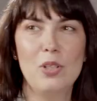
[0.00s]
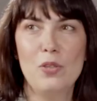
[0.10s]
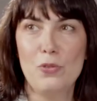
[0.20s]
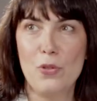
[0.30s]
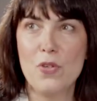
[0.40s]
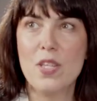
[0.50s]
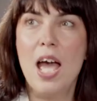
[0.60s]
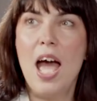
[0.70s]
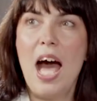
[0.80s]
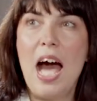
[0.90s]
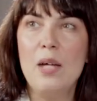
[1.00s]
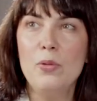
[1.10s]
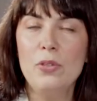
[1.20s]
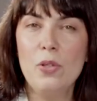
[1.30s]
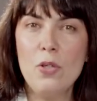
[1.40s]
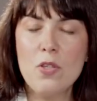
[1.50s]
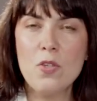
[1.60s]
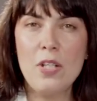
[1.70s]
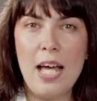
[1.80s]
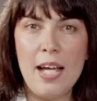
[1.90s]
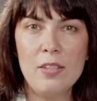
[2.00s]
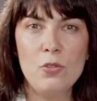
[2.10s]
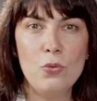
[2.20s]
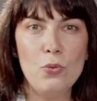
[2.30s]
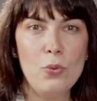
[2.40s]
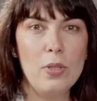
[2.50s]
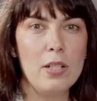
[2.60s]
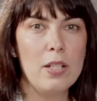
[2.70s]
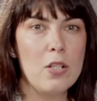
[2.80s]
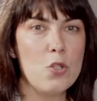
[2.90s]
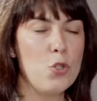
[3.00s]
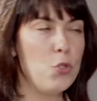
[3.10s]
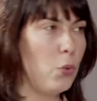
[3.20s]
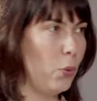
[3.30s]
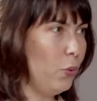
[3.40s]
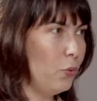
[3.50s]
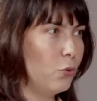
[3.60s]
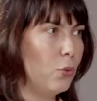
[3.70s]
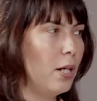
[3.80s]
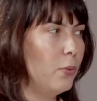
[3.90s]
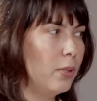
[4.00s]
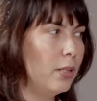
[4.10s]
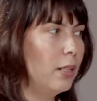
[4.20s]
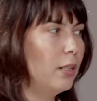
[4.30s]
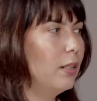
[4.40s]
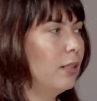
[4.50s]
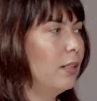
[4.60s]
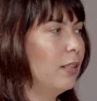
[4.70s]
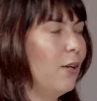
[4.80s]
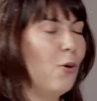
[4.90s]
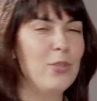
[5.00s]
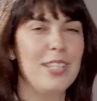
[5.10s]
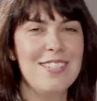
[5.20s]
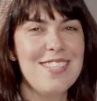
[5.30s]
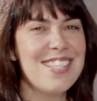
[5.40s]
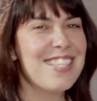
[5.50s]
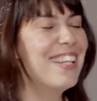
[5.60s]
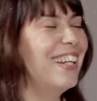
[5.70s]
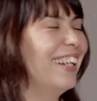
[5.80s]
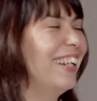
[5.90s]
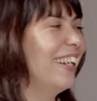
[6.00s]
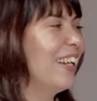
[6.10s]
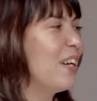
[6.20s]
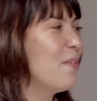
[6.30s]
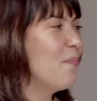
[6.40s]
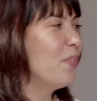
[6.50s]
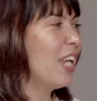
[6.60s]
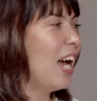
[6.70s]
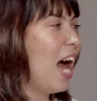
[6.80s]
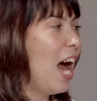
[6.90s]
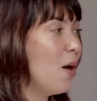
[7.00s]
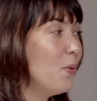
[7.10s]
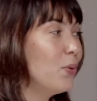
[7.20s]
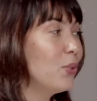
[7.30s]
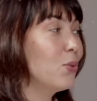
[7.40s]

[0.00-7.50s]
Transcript: Of course. I would also like to show to our audience how you